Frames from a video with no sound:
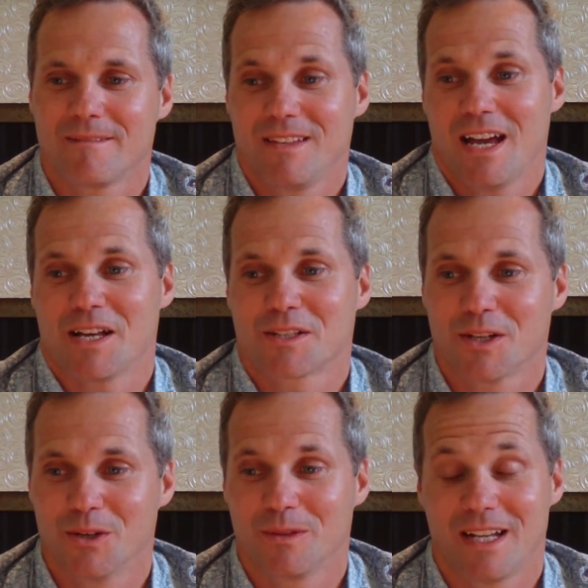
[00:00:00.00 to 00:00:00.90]
Yeah.
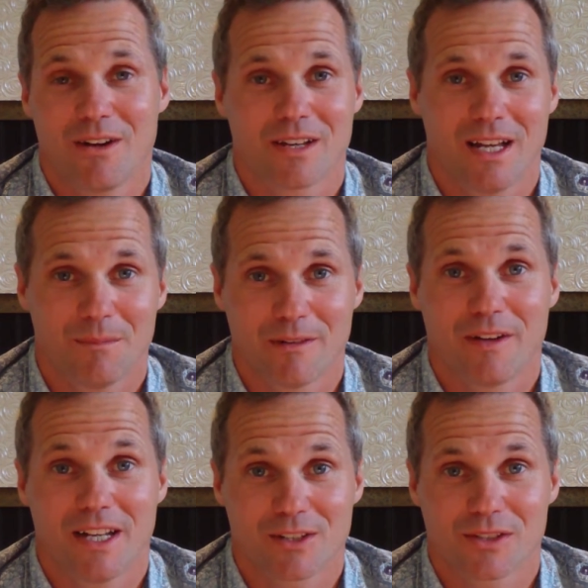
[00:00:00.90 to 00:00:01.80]
So, and how can I help my
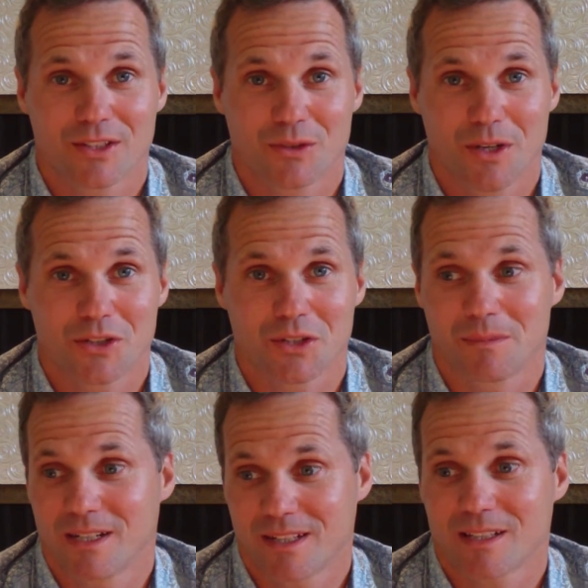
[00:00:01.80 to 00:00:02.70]
financial situation?
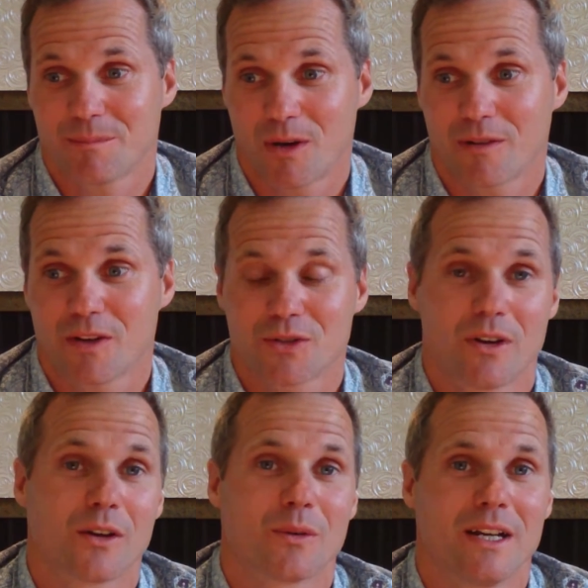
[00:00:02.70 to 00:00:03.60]
Because that's a part of our
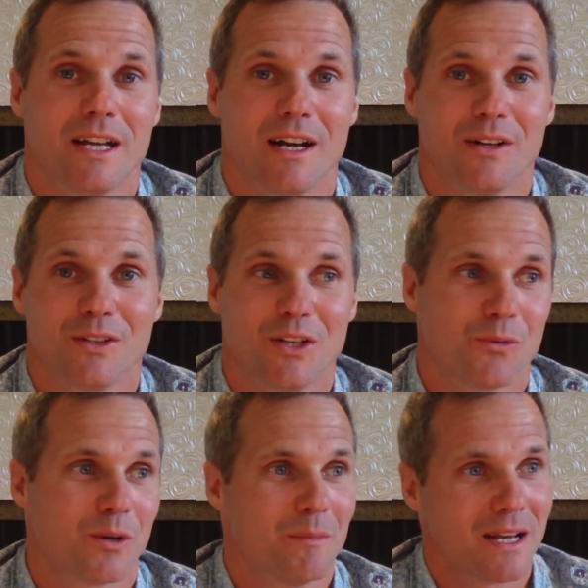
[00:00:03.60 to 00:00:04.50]
struggle right now.
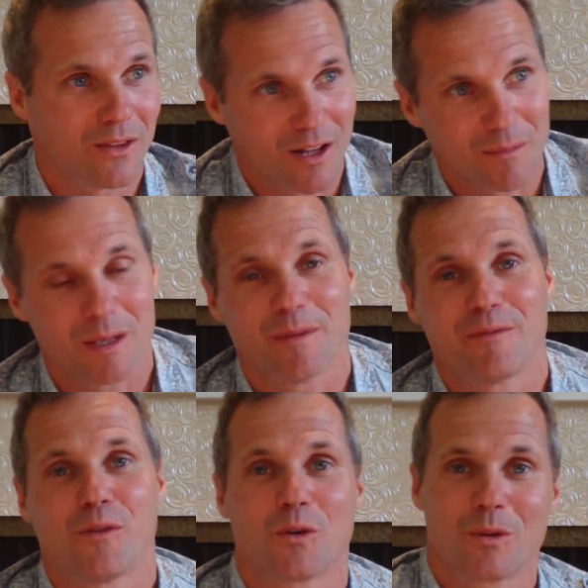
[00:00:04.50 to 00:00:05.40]
We made a lot of money
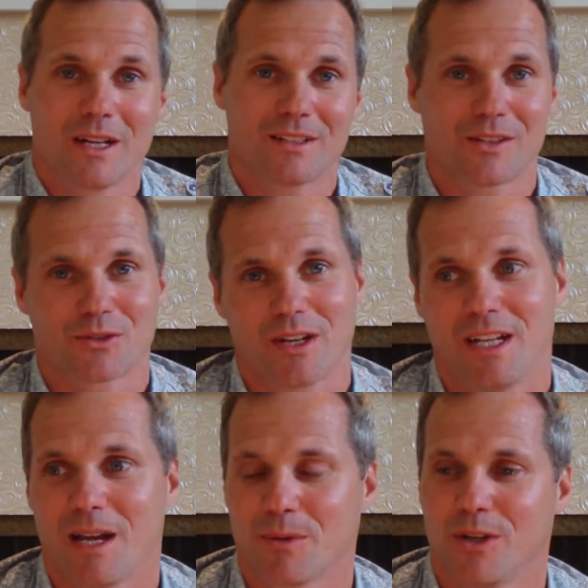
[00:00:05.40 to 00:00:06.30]
before we got to this great
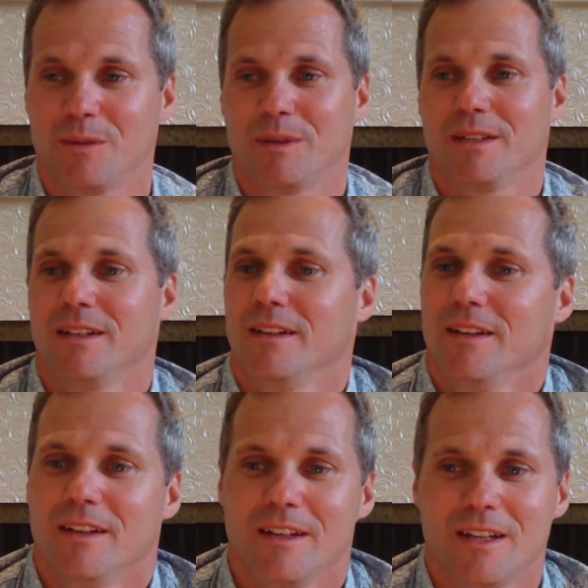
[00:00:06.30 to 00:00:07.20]
neighborhood, but
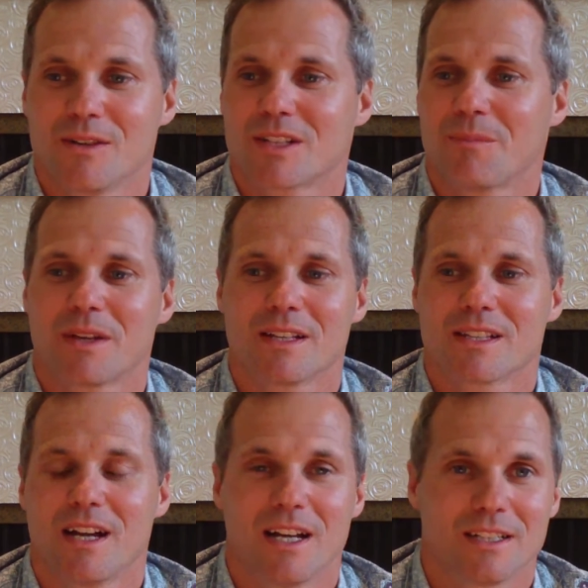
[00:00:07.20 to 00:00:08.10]
something
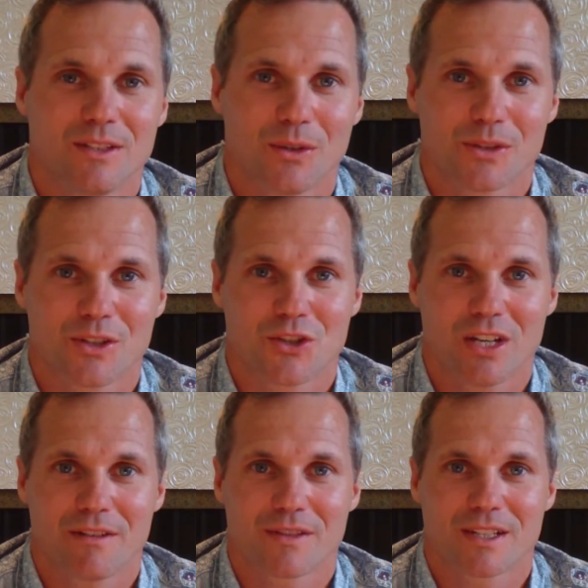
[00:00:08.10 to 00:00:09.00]
inside told us to
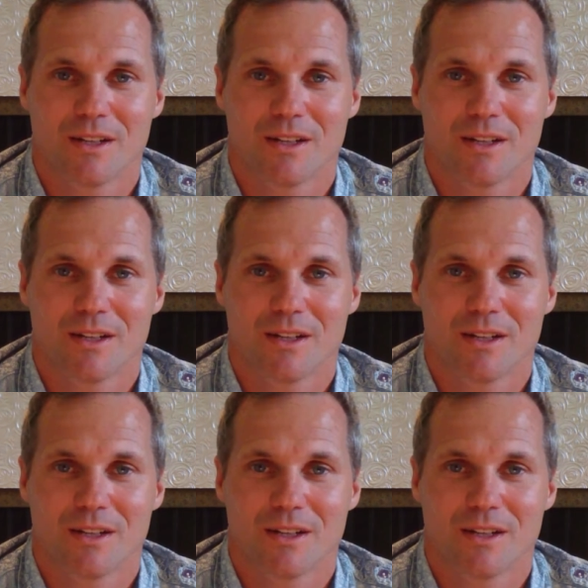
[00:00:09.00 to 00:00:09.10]
shift.